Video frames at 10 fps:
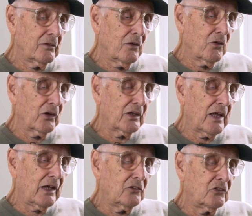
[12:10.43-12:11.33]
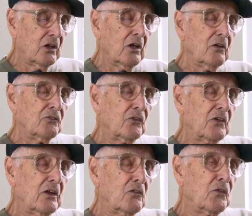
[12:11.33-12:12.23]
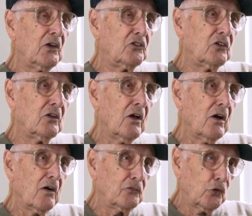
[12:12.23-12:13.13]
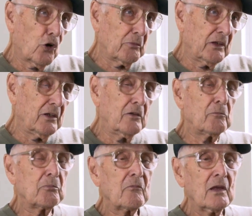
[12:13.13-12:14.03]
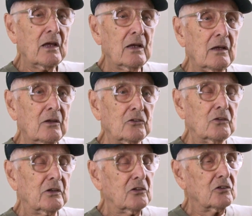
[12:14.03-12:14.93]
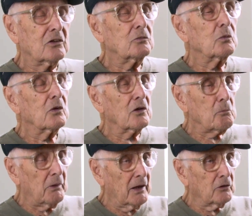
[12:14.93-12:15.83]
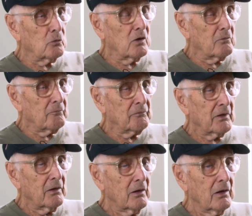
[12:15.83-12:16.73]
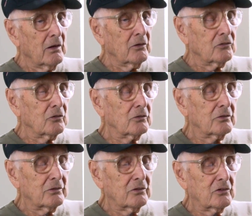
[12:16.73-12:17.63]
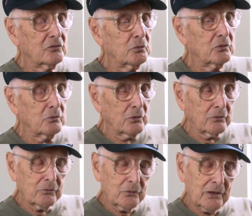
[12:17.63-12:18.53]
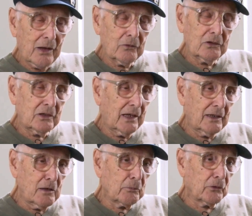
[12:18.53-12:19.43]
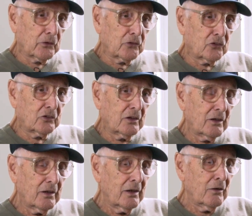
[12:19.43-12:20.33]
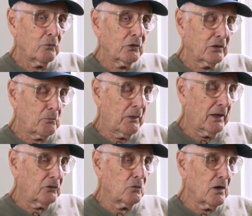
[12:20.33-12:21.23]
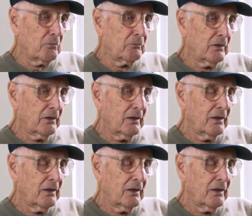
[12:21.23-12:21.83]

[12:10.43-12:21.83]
organize for the invasion of Normandy, so they says, we're going to pack you up. So it says, we're not going to take any birds. We're going to pack you up.